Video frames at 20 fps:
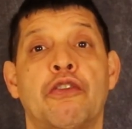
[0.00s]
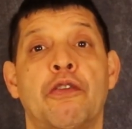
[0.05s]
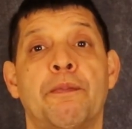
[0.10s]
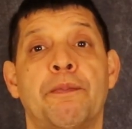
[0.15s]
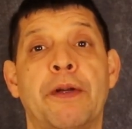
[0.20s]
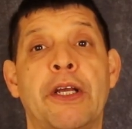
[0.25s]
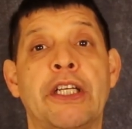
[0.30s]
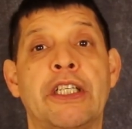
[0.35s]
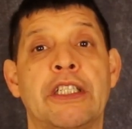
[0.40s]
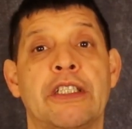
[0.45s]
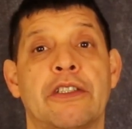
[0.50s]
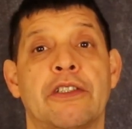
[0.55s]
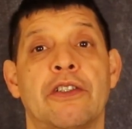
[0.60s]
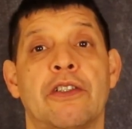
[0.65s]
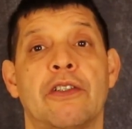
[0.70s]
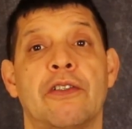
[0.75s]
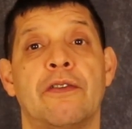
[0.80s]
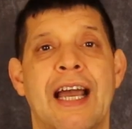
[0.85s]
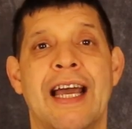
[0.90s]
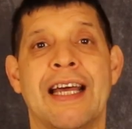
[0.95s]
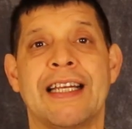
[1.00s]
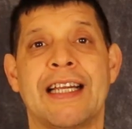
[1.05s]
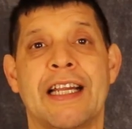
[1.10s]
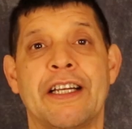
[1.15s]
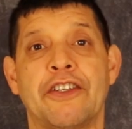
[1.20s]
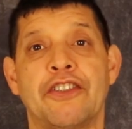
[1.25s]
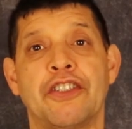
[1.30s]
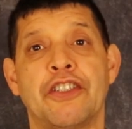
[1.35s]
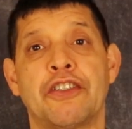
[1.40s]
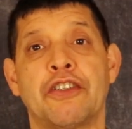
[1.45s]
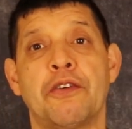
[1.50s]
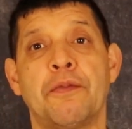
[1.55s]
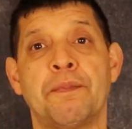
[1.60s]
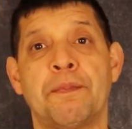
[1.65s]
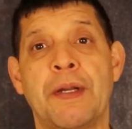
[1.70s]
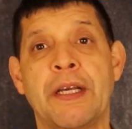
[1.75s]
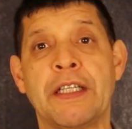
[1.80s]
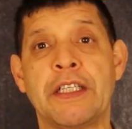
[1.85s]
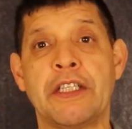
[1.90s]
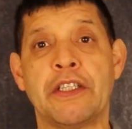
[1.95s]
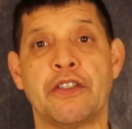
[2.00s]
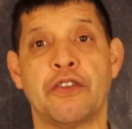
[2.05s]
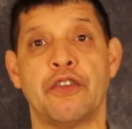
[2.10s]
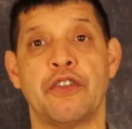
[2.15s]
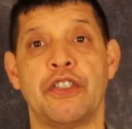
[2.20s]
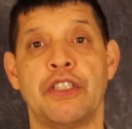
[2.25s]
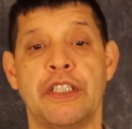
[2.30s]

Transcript: competitor. And another competitor